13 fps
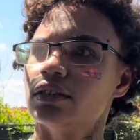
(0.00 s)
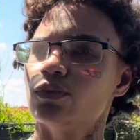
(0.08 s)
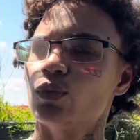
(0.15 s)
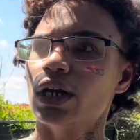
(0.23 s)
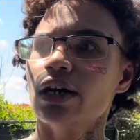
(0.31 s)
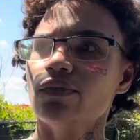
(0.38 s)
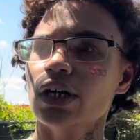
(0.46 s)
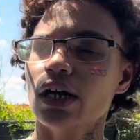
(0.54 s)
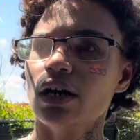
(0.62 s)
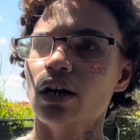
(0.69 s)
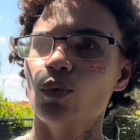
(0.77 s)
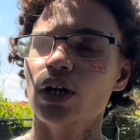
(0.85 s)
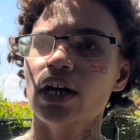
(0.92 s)
What I've
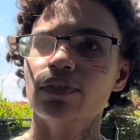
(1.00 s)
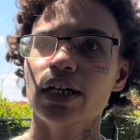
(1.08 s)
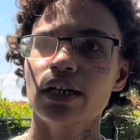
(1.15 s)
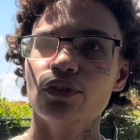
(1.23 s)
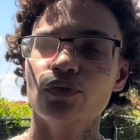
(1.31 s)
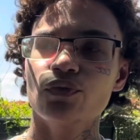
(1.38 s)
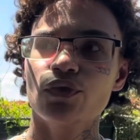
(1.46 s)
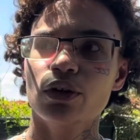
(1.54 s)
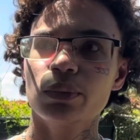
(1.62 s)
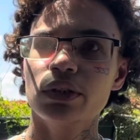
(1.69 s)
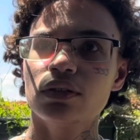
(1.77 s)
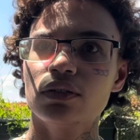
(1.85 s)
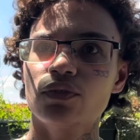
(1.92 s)
gathered from
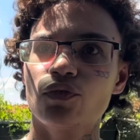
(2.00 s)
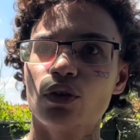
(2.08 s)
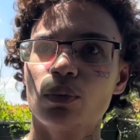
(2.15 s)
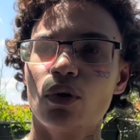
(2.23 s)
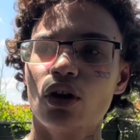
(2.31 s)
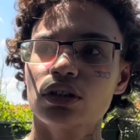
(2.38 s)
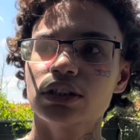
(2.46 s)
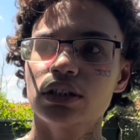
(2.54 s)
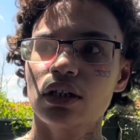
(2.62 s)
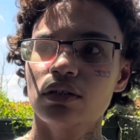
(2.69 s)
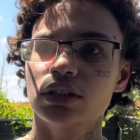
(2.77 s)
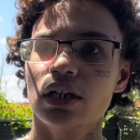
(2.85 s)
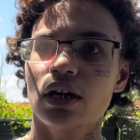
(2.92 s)
it, from all the
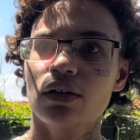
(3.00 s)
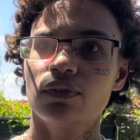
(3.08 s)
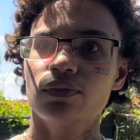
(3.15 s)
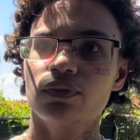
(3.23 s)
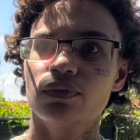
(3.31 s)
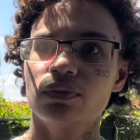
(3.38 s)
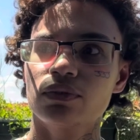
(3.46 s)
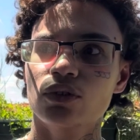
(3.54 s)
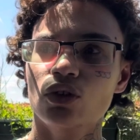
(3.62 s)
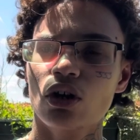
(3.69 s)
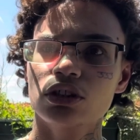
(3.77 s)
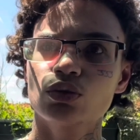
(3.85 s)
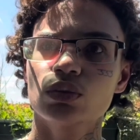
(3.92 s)
times that I've
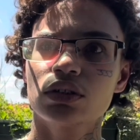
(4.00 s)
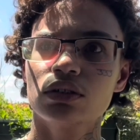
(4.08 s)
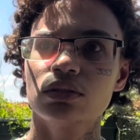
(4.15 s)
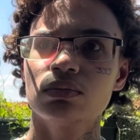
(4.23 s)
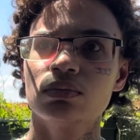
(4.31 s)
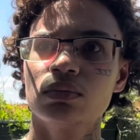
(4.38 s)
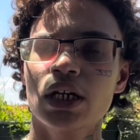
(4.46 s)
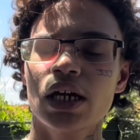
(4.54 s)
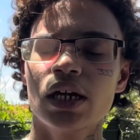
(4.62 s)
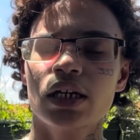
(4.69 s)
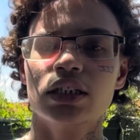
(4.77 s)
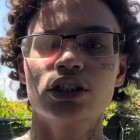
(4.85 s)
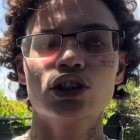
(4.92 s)
crossed with them,
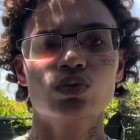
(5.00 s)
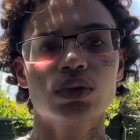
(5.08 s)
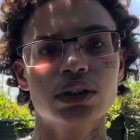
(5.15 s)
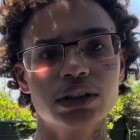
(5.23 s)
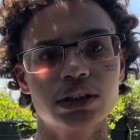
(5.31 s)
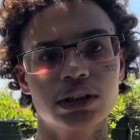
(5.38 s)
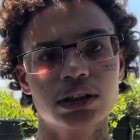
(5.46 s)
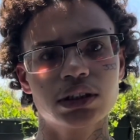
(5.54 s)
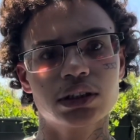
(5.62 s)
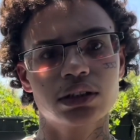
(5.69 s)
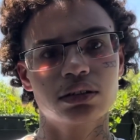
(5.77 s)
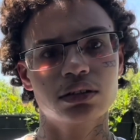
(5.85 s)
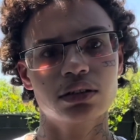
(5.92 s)
is it's really
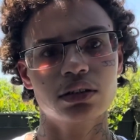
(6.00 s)
just